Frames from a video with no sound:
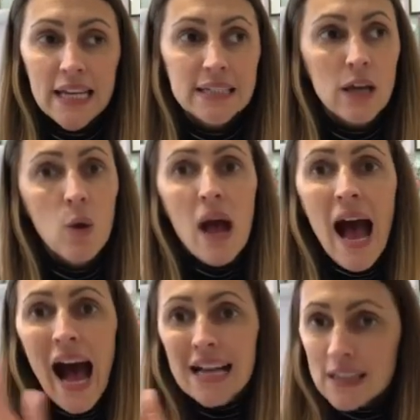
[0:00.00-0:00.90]
So as
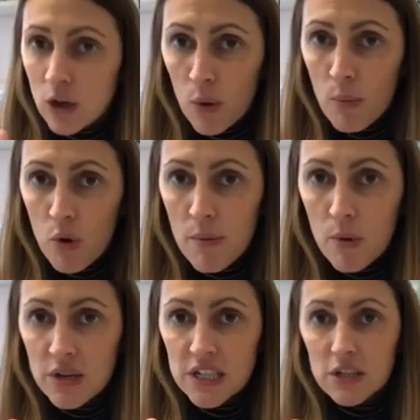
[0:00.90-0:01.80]
I got more and more into